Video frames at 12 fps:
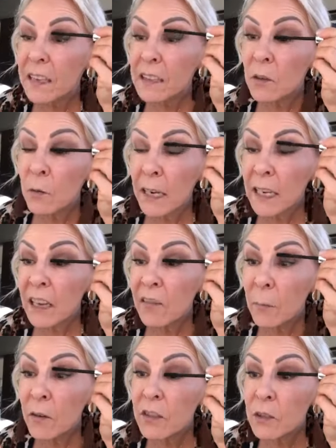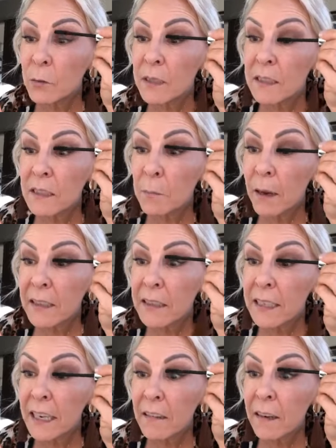So what I love about the Twisted
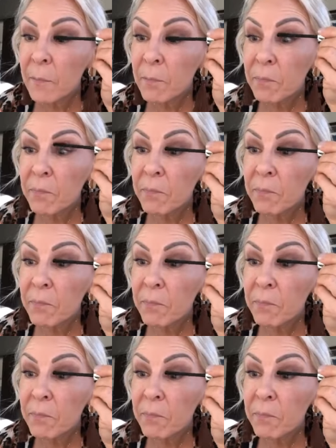Mascara